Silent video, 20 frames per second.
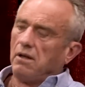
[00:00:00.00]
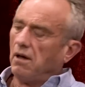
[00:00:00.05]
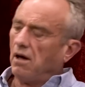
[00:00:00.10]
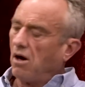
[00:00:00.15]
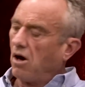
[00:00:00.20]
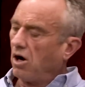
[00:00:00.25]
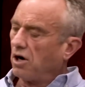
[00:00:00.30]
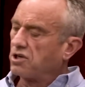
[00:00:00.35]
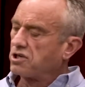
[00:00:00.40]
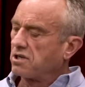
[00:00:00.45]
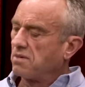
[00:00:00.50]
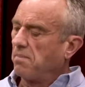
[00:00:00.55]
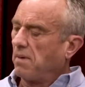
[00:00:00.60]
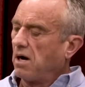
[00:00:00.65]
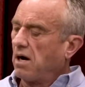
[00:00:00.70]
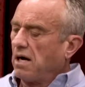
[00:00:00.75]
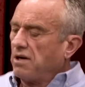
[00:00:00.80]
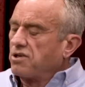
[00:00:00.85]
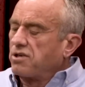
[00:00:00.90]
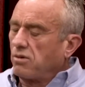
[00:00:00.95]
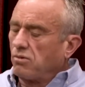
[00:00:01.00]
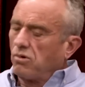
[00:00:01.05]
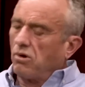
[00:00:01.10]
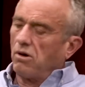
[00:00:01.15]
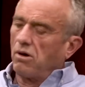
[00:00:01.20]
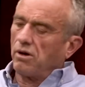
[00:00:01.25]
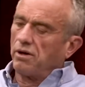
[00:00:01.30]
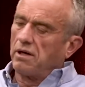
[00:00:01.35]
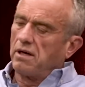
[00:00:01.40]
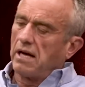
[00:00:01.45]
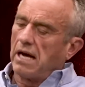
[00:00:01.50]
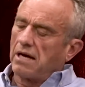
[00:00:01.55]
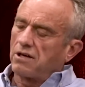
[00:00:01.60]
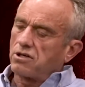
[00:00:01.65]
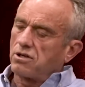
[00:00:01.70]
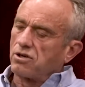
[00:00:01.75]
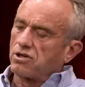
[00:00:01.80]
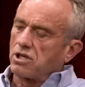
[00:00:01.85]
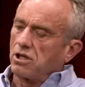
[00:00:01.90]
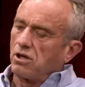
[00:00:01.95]
hearts and minds of the world and
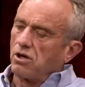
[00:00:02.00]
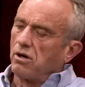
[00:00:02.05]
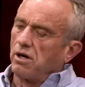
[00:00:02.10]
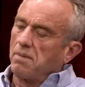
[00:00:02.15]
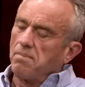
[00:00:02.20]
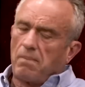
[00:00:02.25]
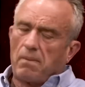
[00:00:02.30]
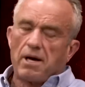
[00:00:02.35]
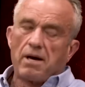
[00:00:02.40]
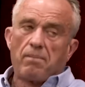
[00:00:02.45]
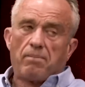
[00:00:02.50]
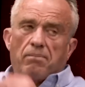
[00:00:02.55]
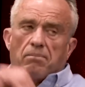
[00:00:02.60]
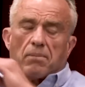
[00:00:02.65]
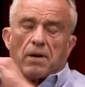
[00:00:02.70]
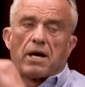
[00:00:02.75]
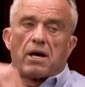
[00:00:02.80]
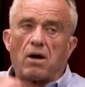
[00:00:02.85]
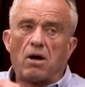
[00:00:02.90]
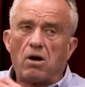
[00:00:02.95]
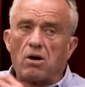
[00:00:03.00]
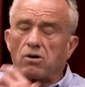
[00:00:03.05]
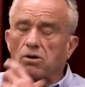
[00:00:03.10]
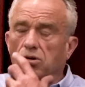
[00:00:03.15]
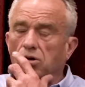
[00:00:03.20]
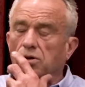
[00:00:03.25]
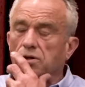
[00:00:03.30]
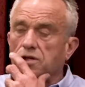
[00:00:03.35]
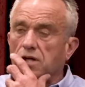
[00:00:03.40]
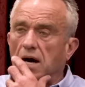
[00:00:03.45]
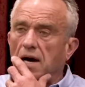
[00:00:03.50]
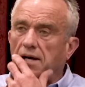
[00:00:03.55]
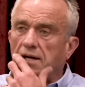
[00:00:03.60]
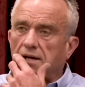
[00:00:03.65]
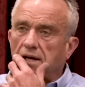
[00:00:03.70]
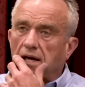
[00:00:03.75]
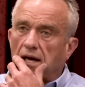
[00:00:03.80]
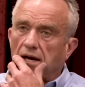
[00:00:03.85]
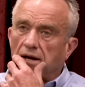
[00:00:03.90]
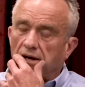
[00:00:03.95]
national security. My uncle, John
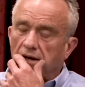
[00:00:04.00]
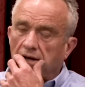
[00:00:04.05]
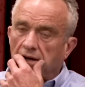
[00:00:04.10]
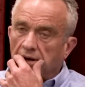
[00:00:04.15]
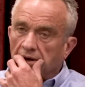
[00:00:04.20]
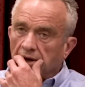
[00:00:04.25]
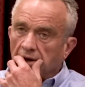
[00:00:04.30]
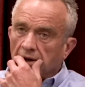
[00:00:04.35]
Kennedy,